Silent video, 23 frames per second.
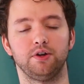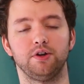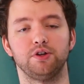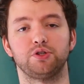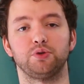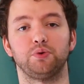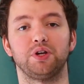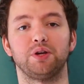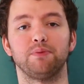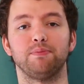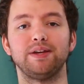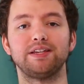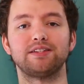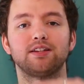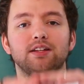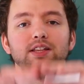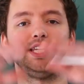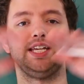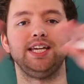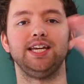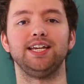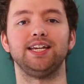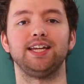So we can
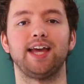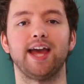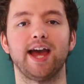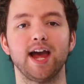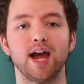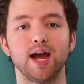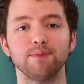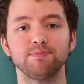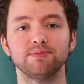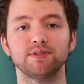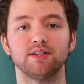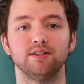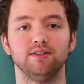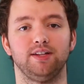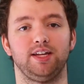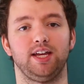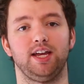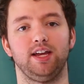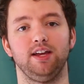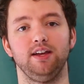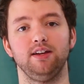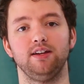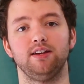basically
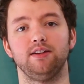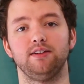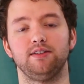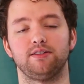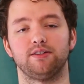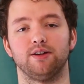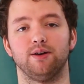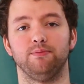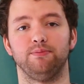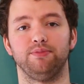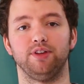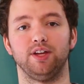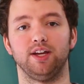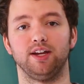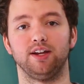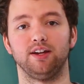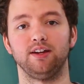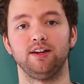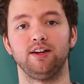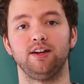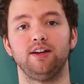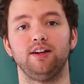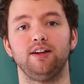encapsulate
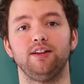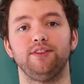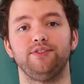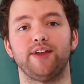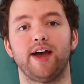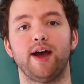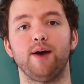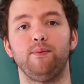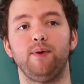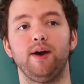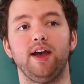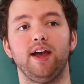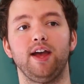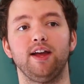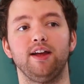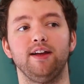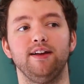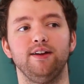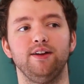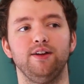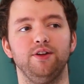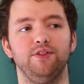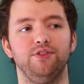something, that
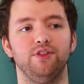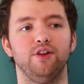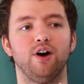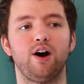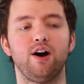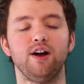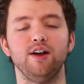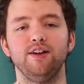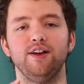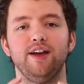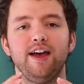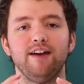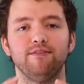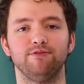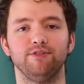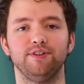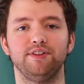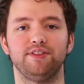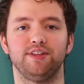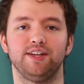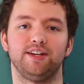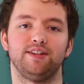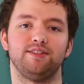way not
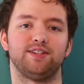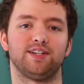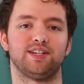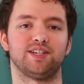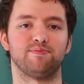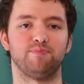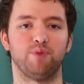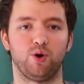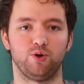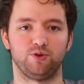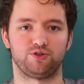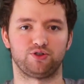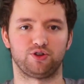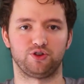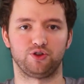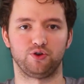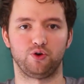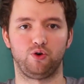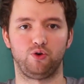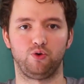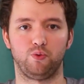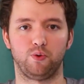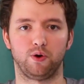everything is exposed to
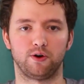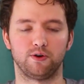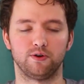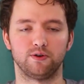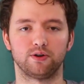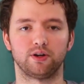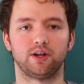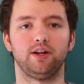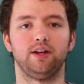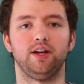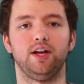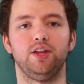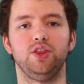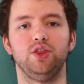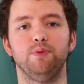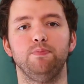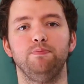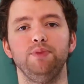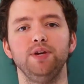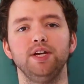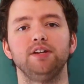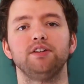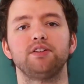the whole world. And the
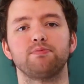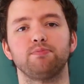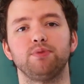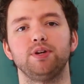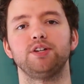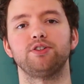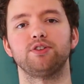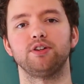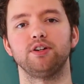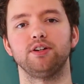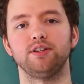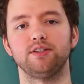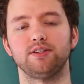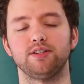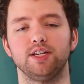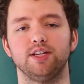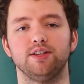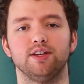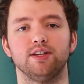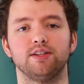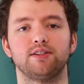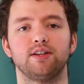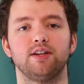biggest place you're gonna
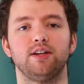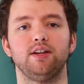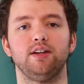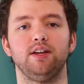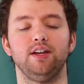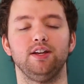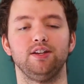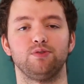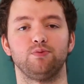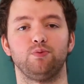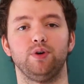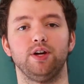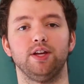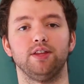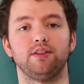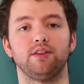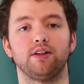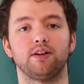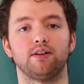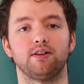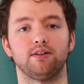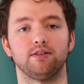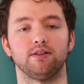see this is
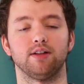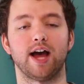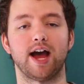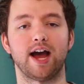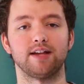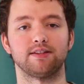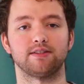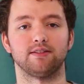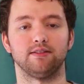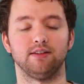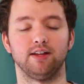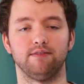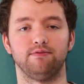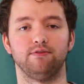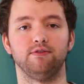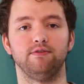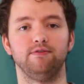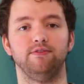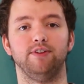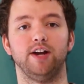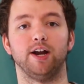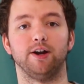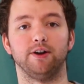with class
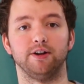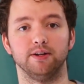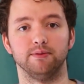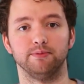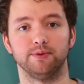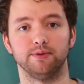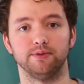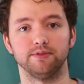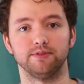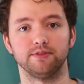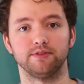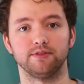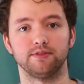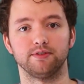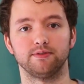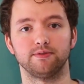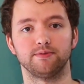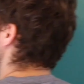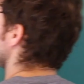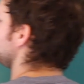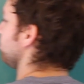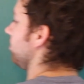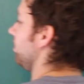level variables.
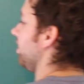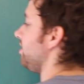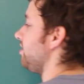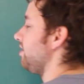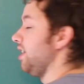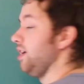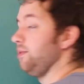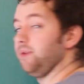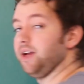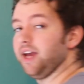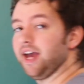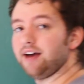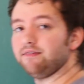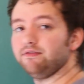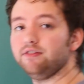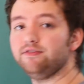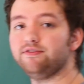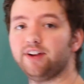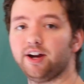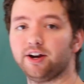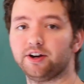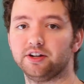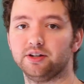So let's say we have a
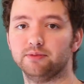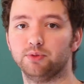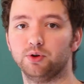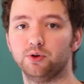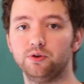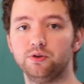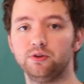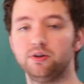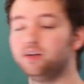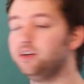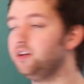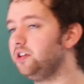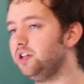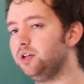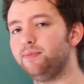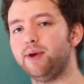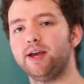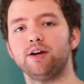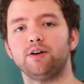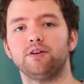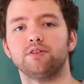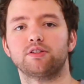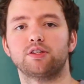variable. You
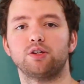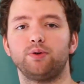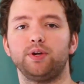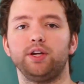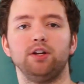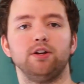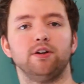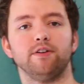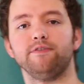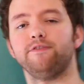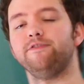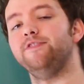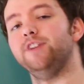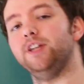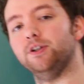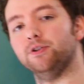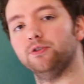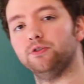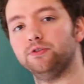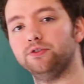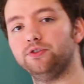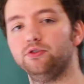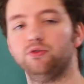may also hear
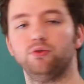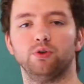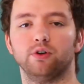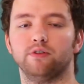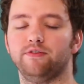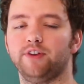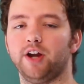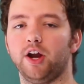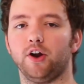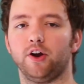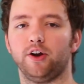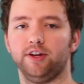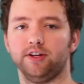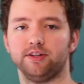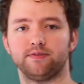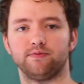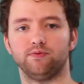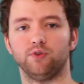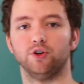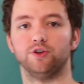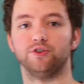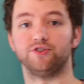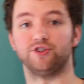field or various
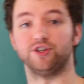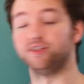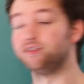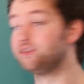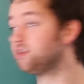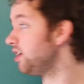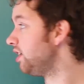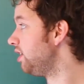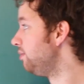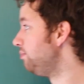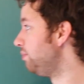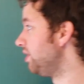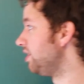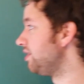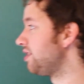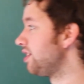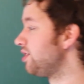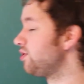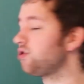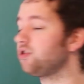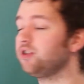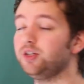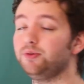versions, but
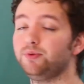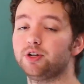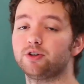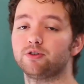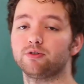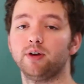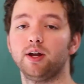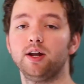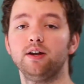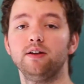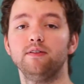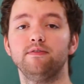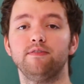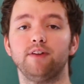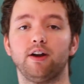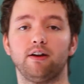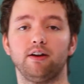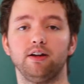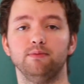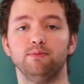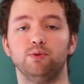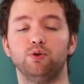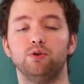essentially we created a
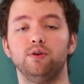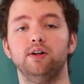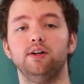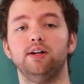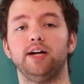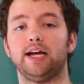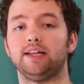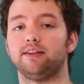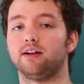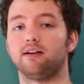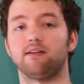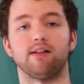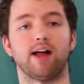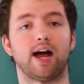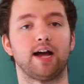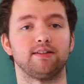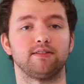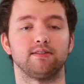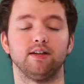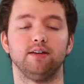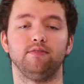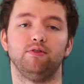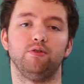variable at the
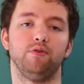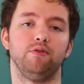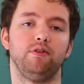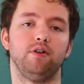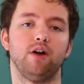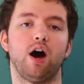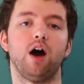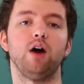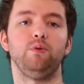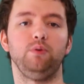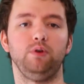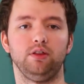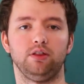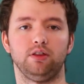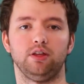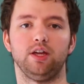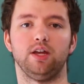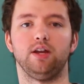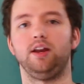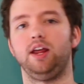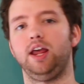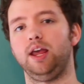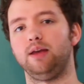class level, not
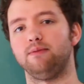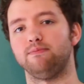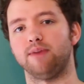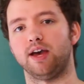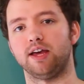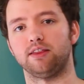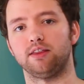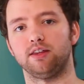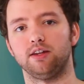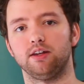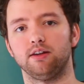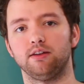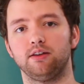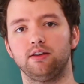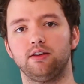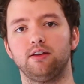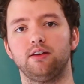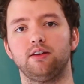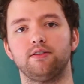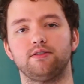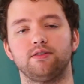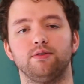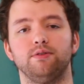within a method.
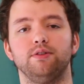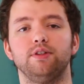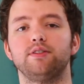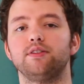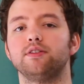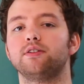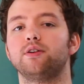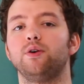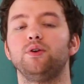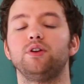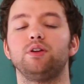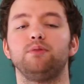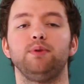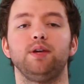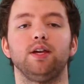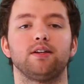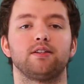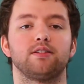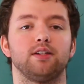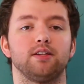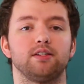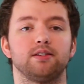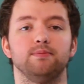So this is going to be
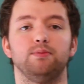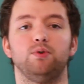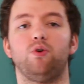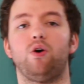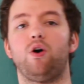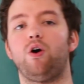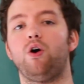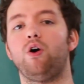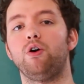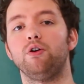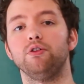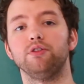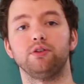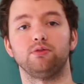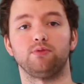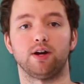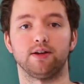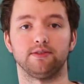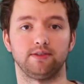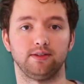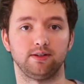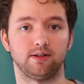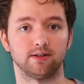accessible all
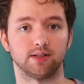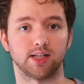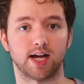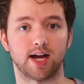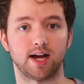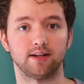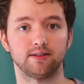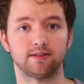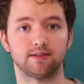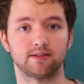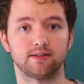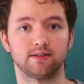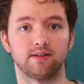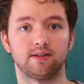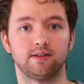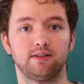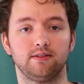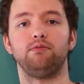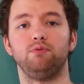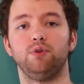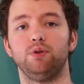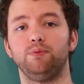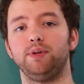throughout the class.
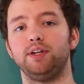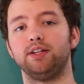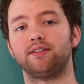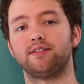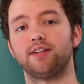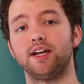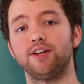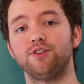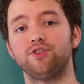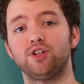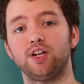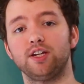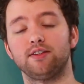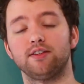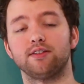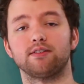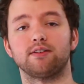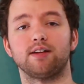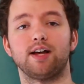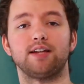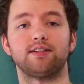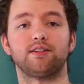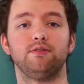When we instantiate this
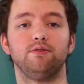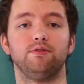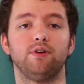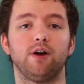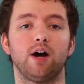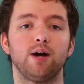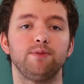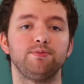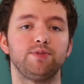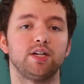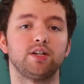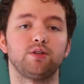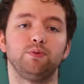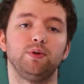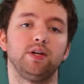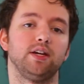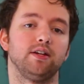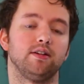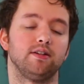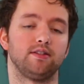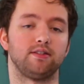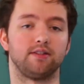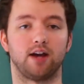class into an object, we
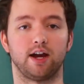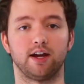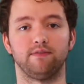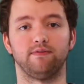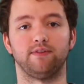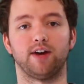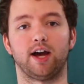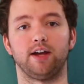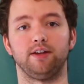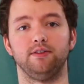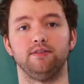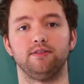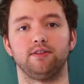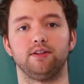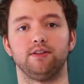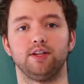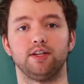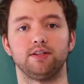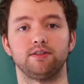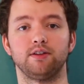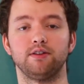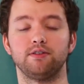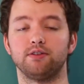can assign values to
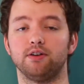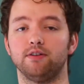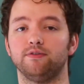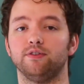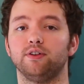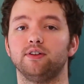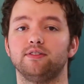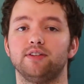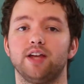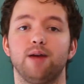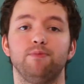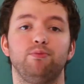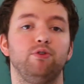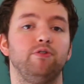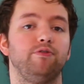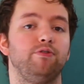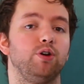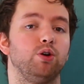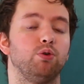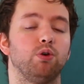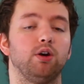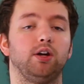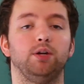this. So for example, if
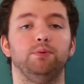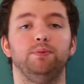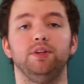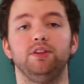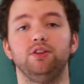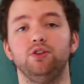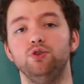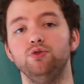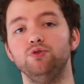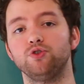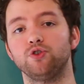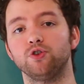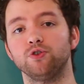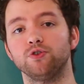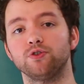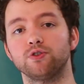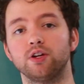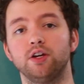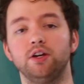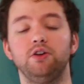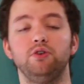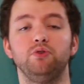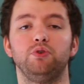we were working with
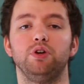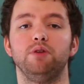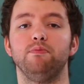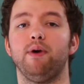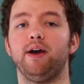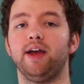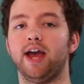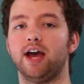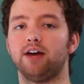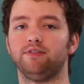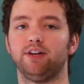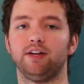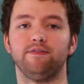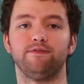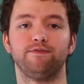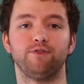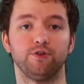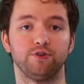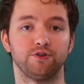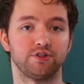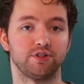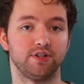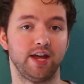users, we might have a
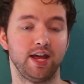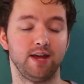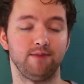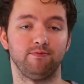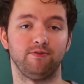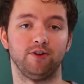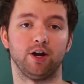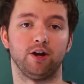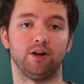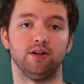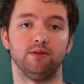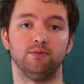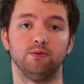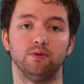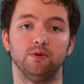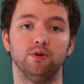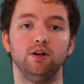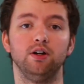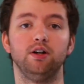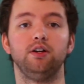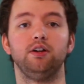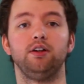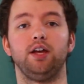first name
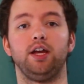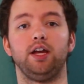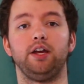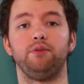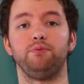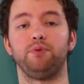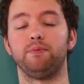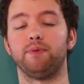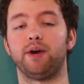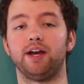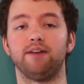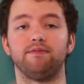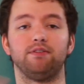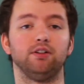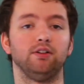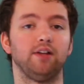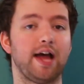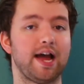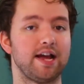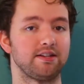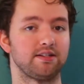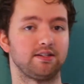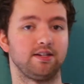variable and we might have a
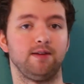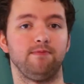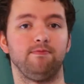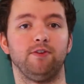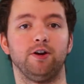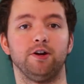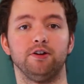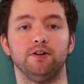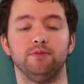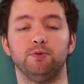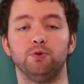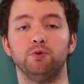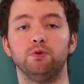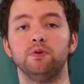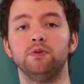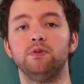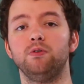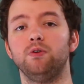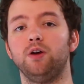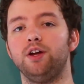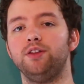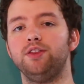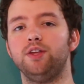last name variable.
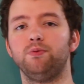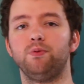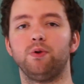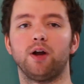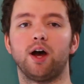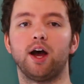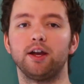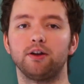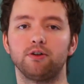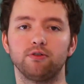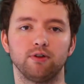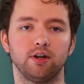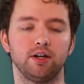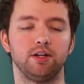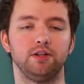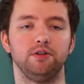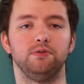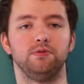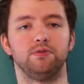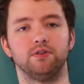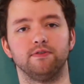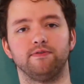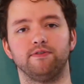And then when I create a
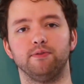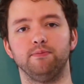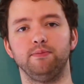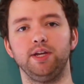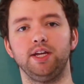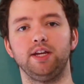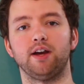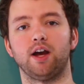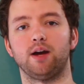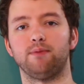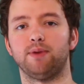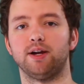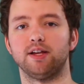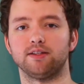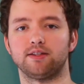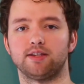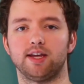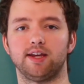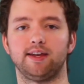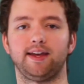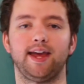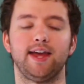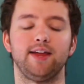user for me, I might
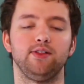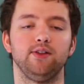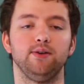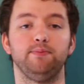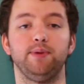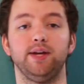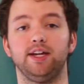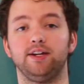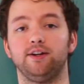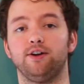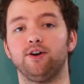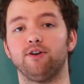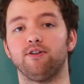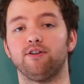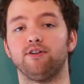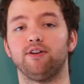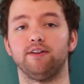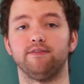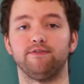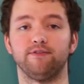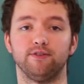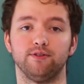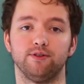say Caleb and
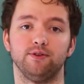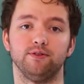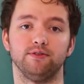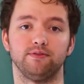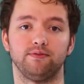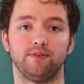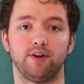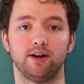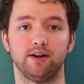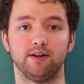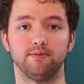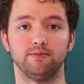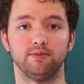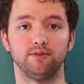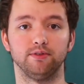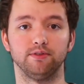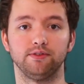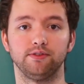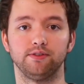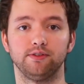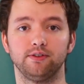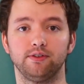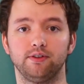Curry for those
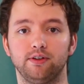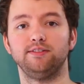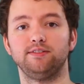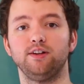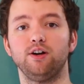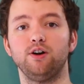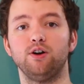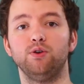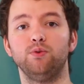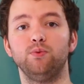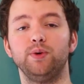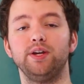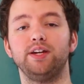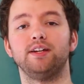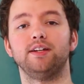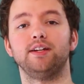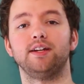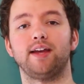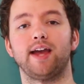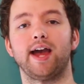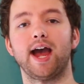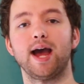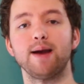variables. So we
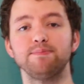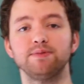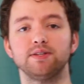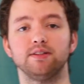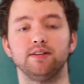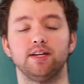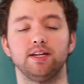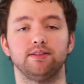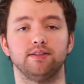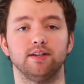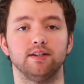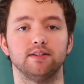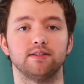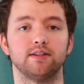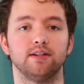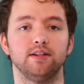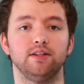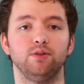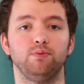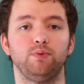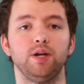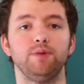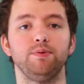can encapsulate this,
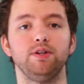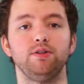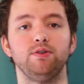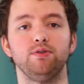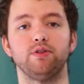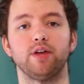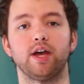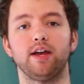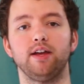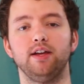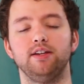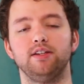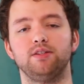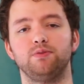and the way we do that